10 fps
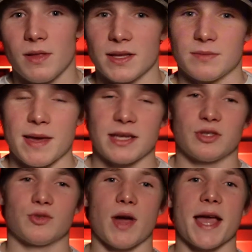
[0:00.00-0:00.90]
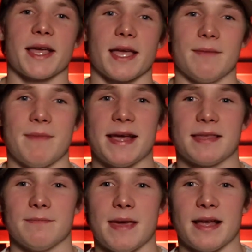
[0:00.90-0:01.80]
Let's make strike and
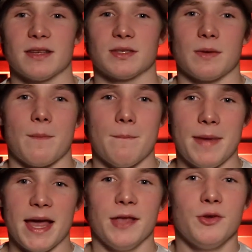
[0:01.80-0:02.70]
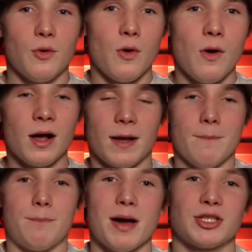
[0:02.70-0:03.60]
make them make us manual
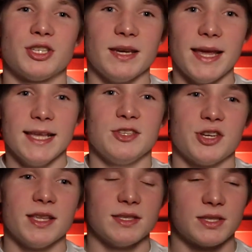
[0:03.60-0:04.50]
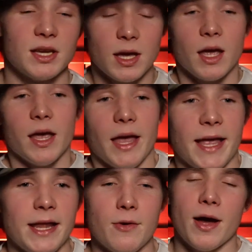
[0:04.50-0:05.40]
combustion engines.
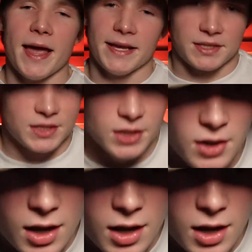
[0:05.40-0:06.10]
Anyways,